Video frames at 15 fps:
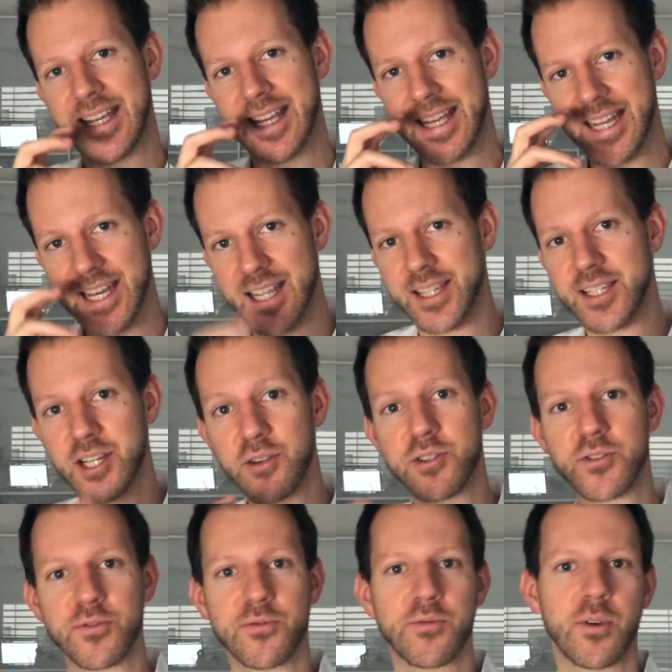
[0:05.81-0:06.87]
in the series
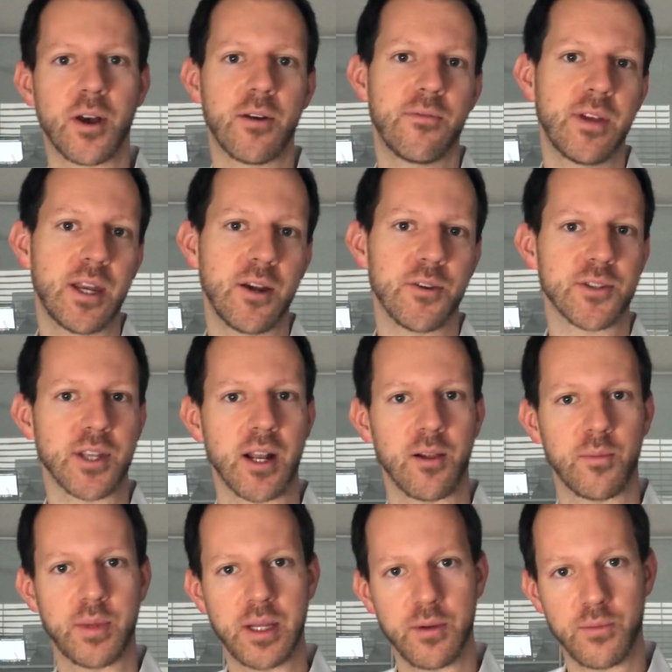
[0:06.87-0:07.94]
of videos that I'll
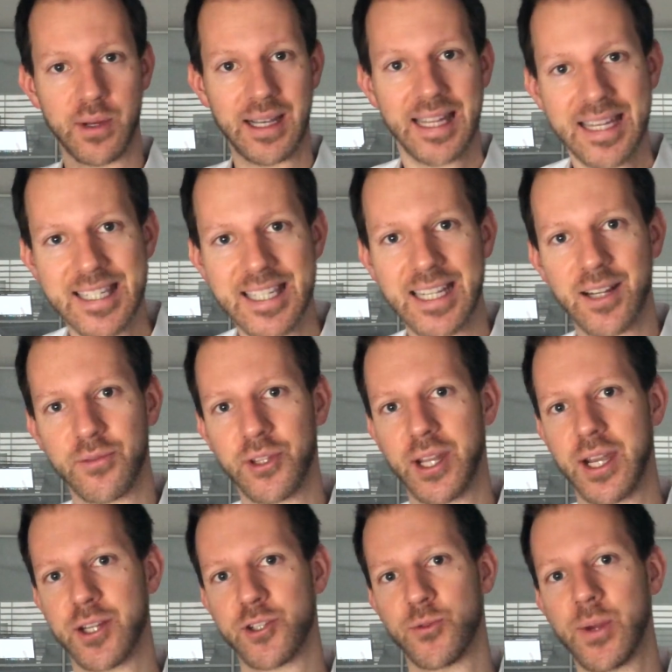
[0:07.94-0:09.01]
be releasing over the
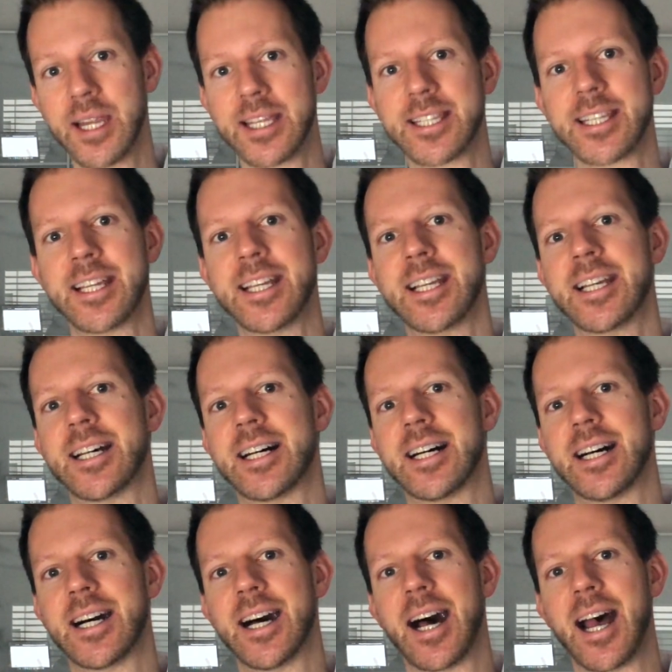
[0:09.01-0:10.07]
next weeks,
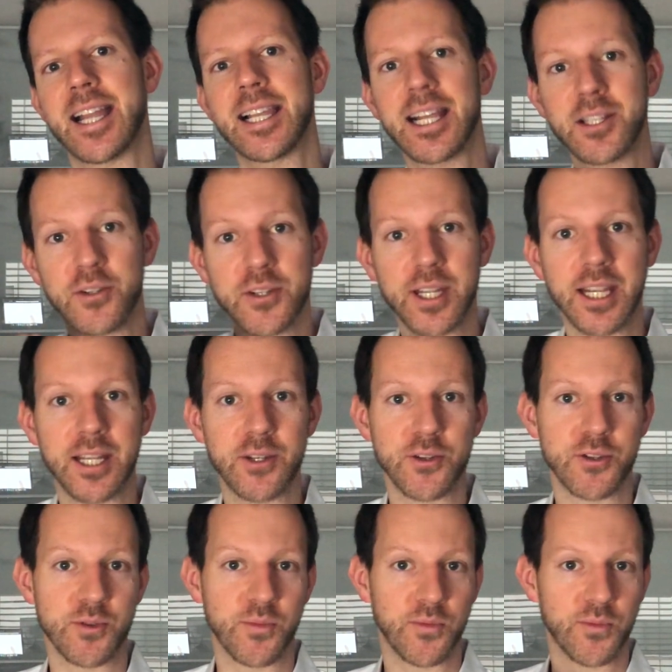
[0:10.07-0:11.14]
I'd like to dig into
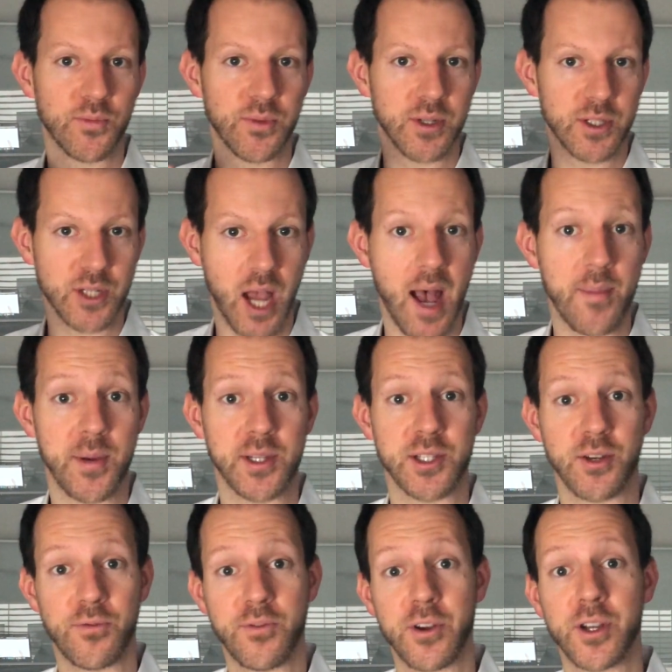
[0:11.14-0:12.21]
some topics
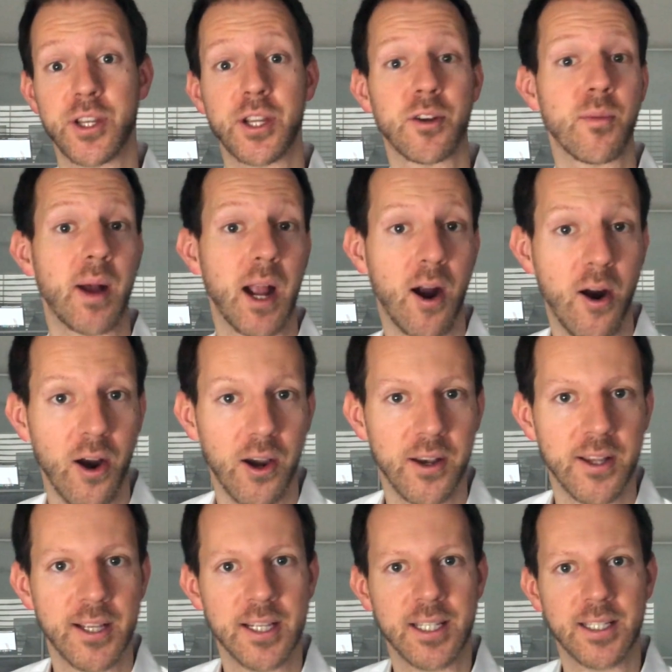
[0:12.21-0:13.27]
that are very dear to my
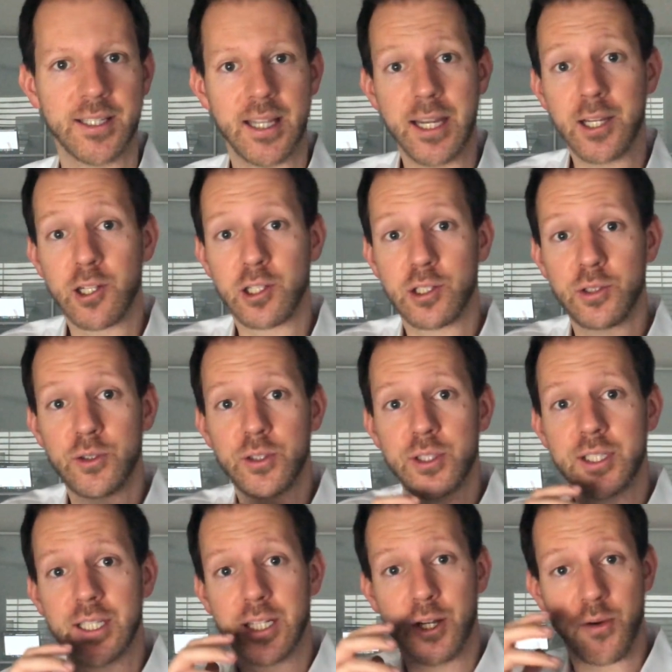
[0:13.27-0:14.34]
heart. They
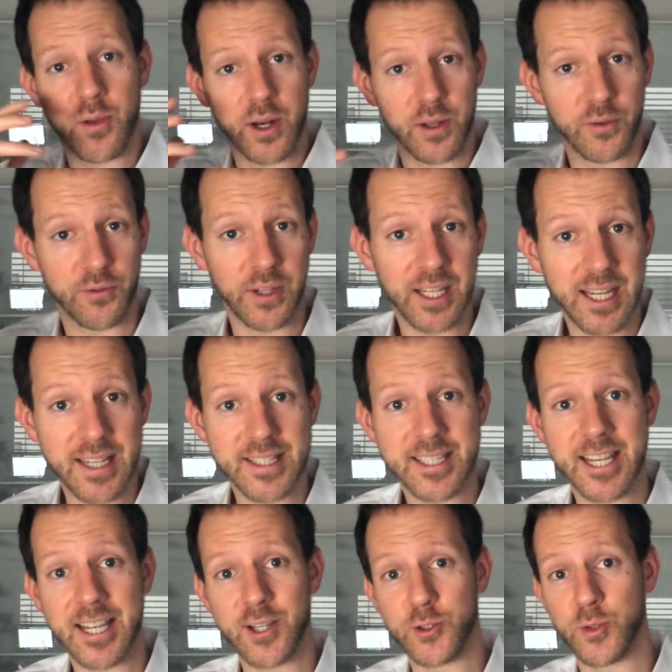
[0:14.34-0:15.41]
include critical thinking
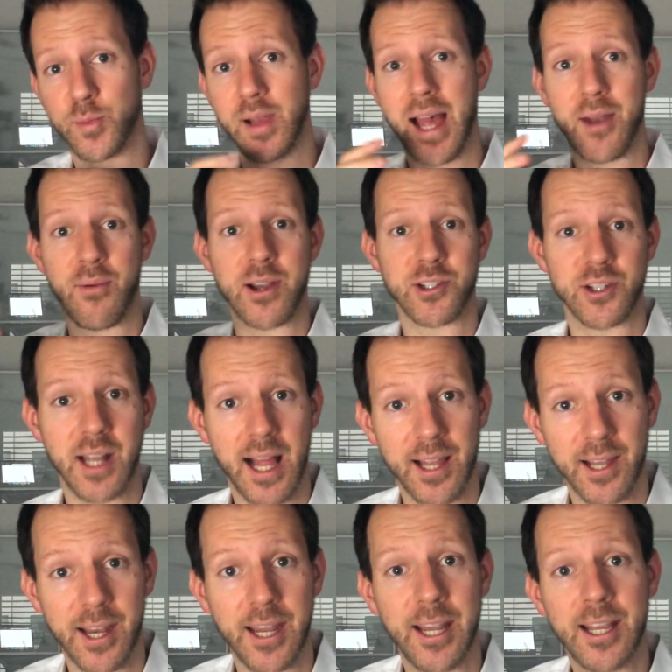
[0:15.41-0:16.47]
skills, applied
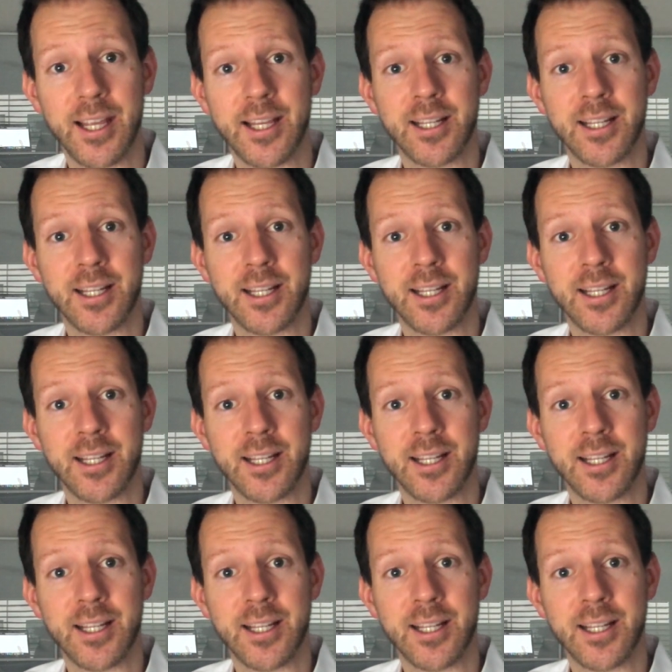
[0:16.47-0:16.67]
rationality,